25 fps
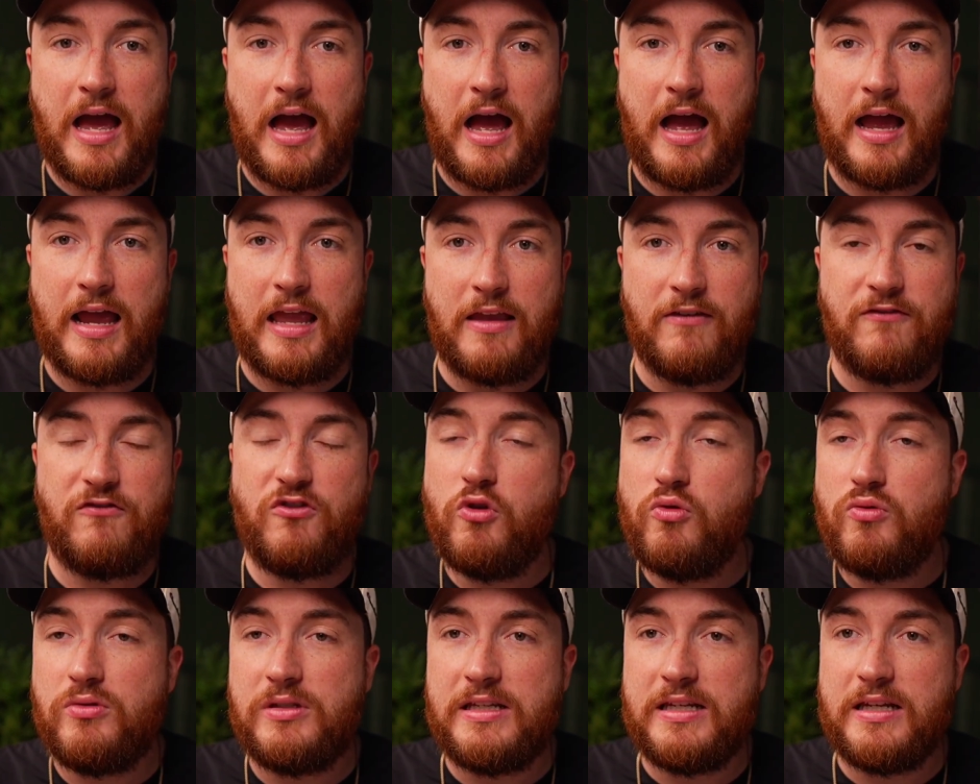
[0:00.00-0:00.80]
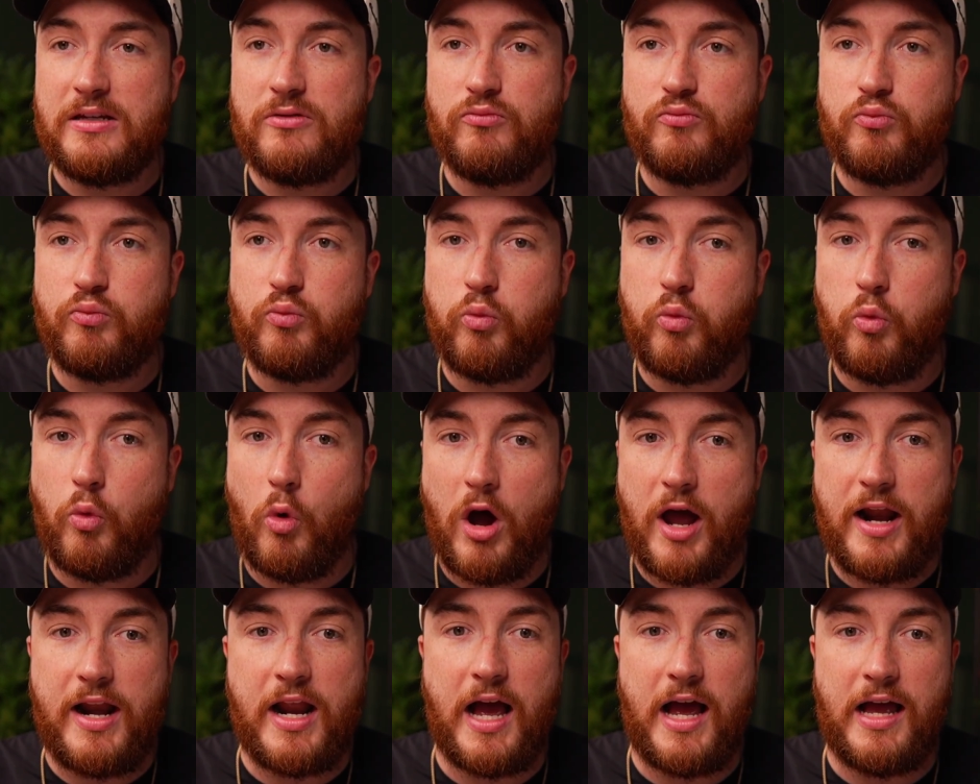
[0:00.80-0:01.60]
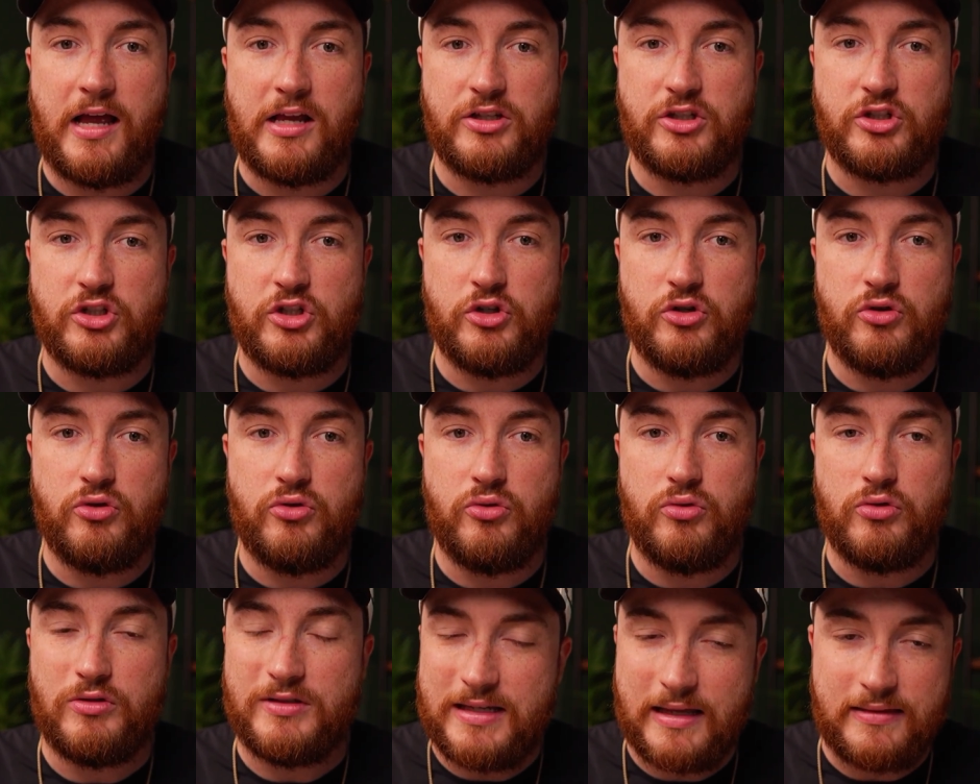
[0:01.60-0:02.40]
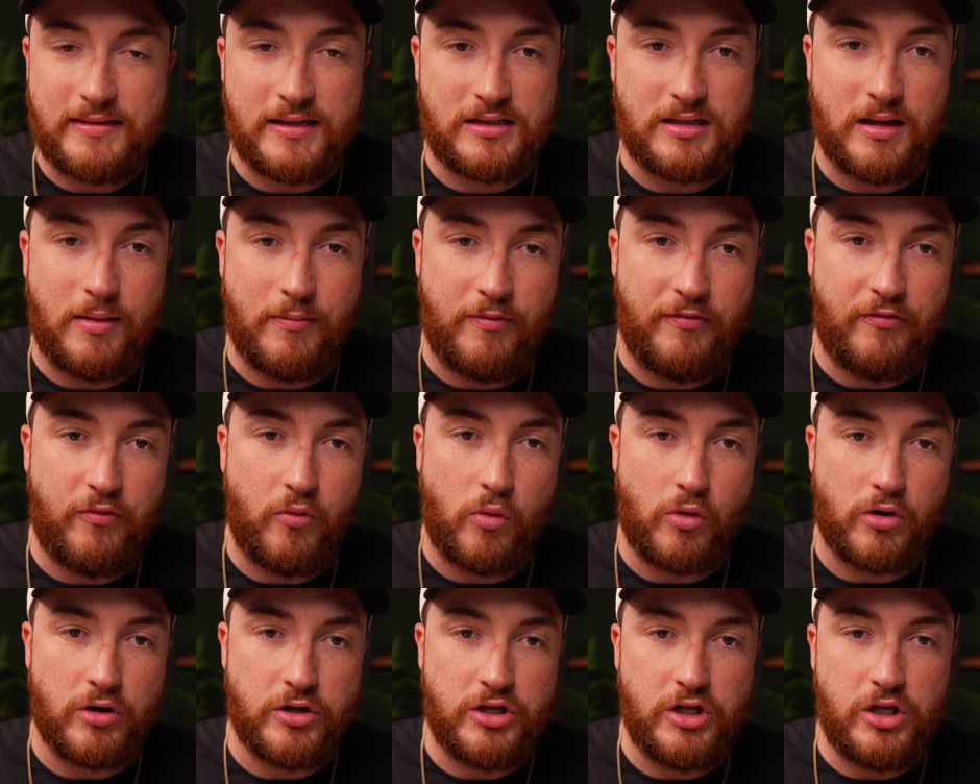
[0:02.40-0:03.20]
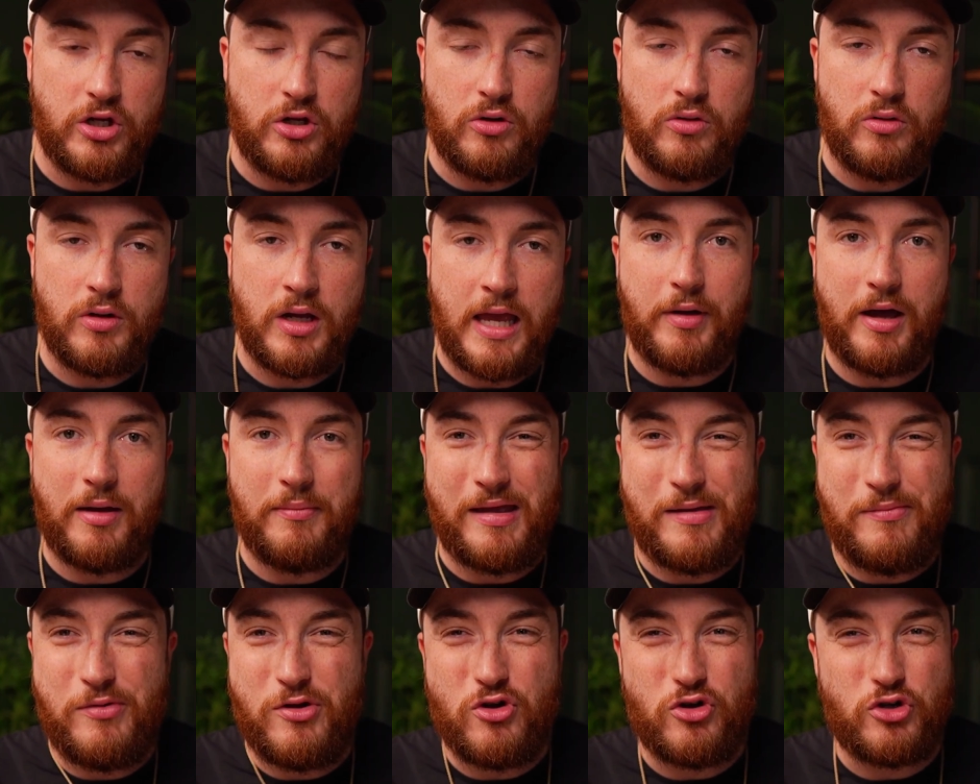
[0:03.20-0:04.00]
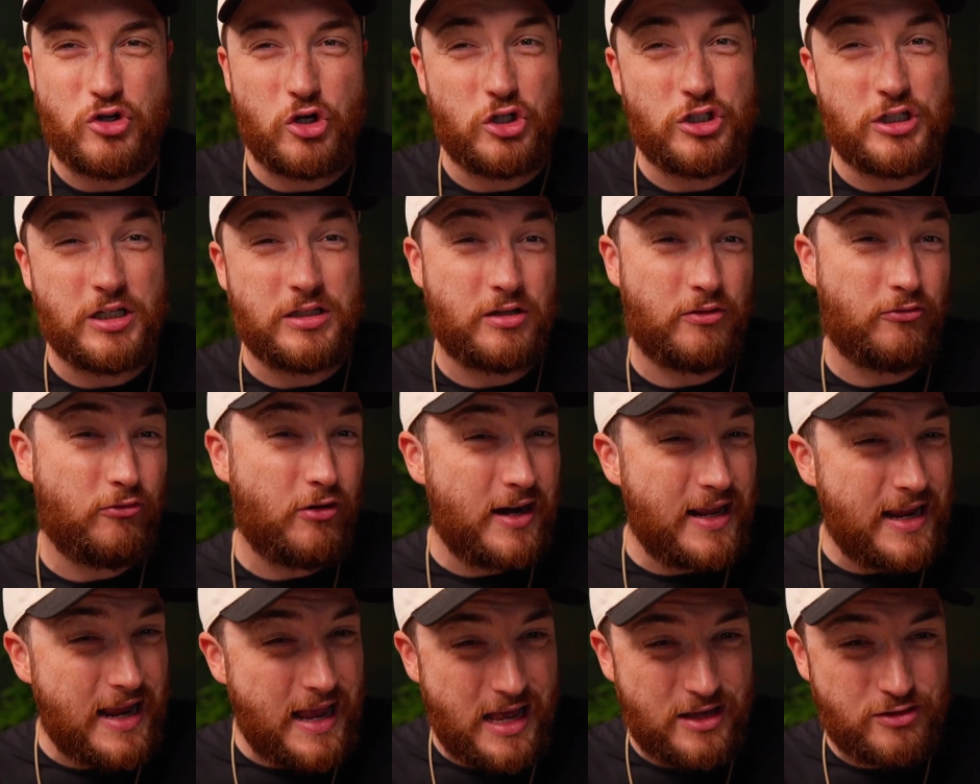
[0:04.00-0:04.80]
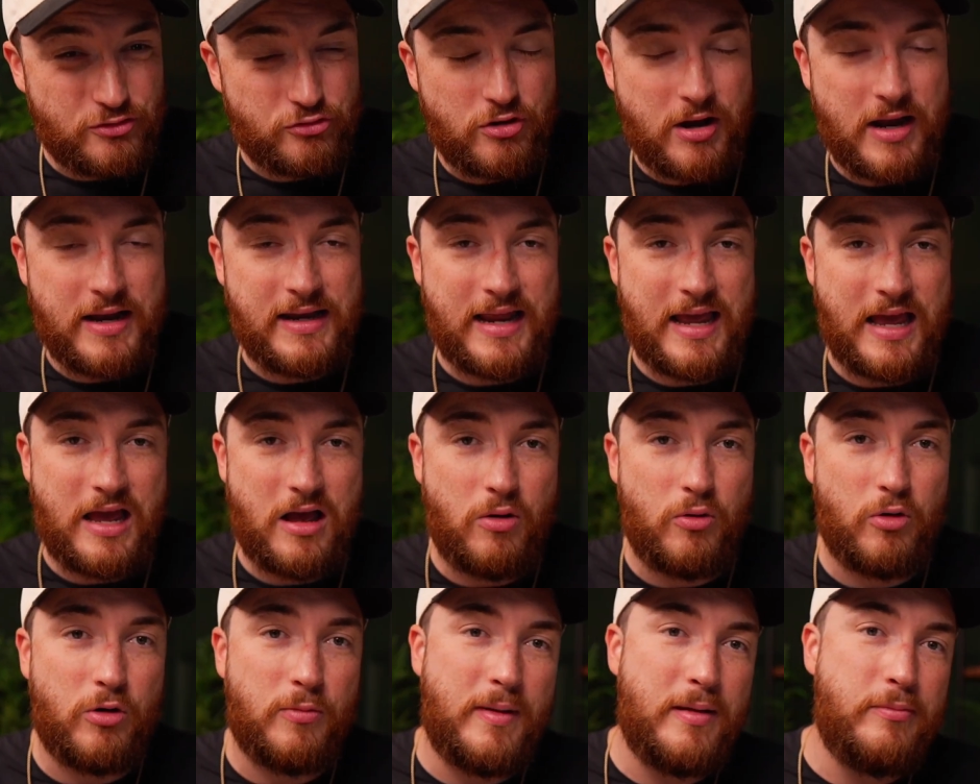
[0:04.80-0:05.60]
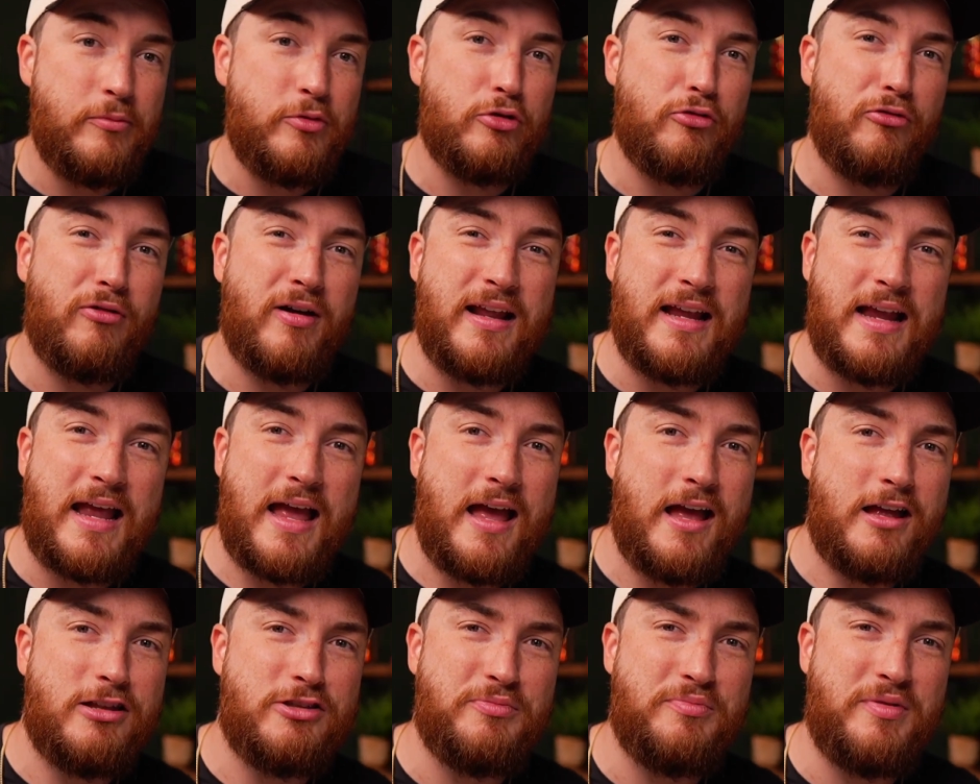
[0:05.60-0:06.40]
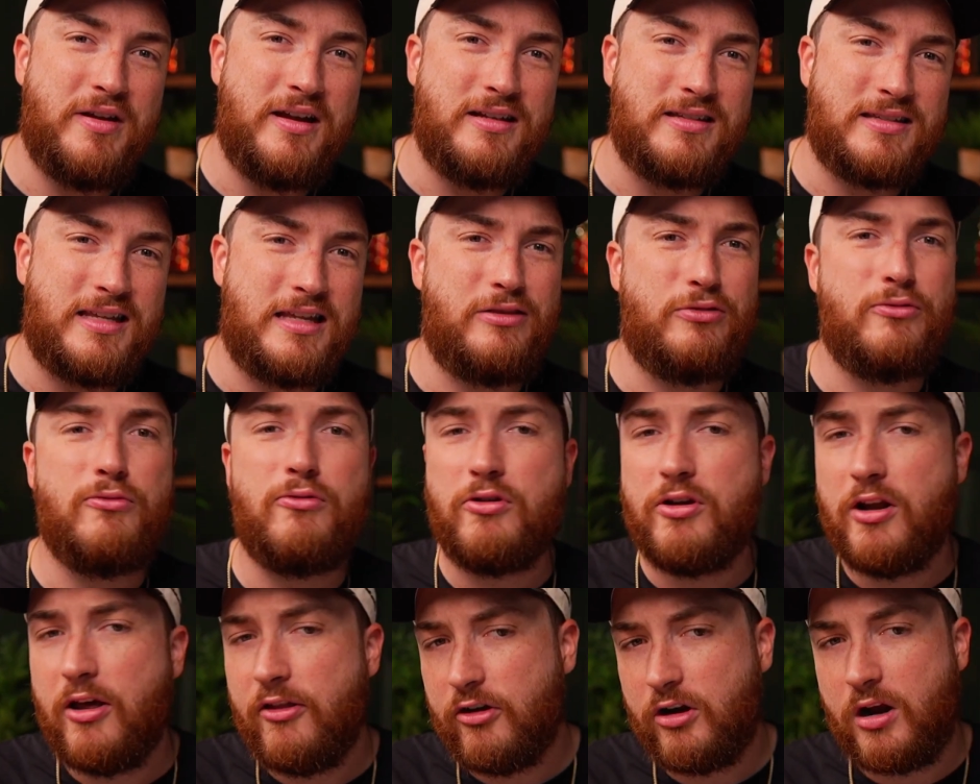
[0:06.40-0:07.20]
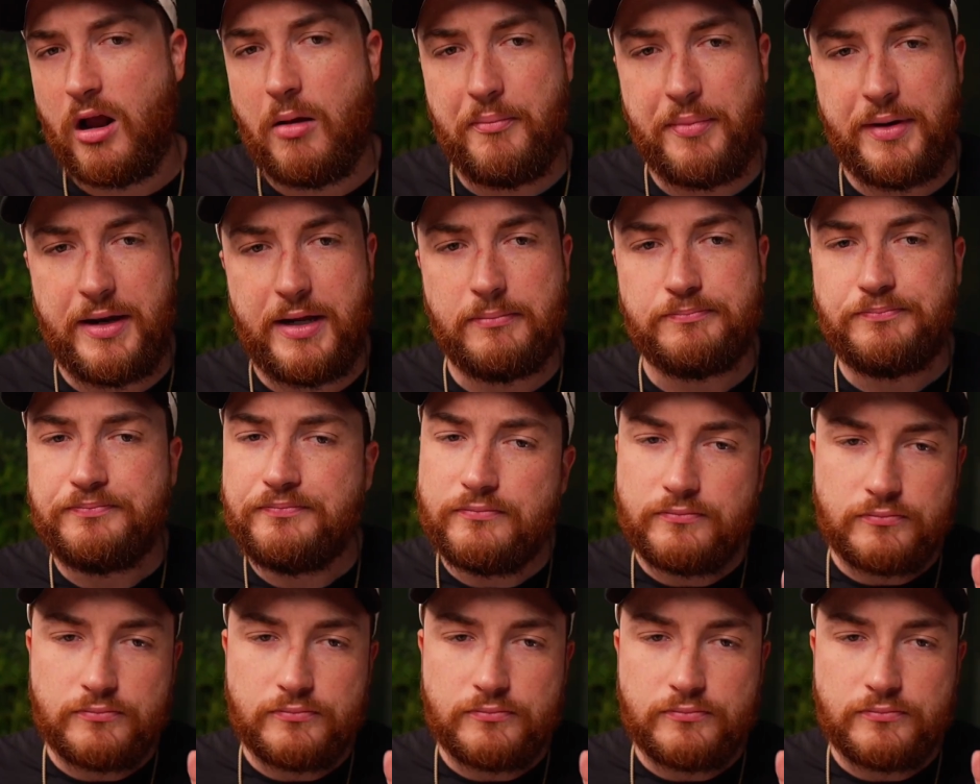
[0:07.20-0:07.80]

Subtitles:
If you did want us to set this up for you, maybe your church isn't running ads right now, or maybe you're running ads, but it's like through another company.